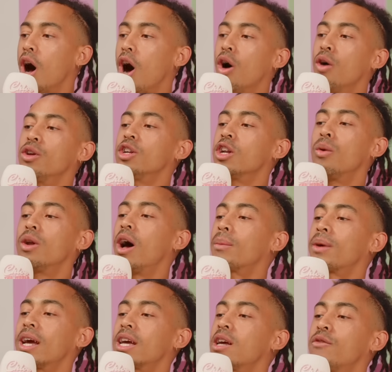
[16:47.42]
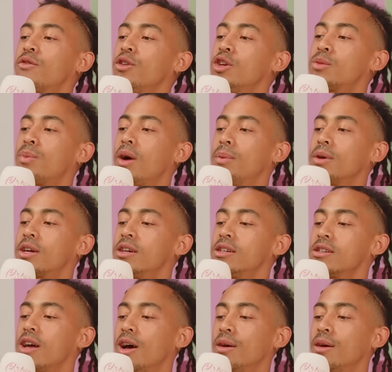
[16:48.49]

Oh, you know what I'm getting confused by because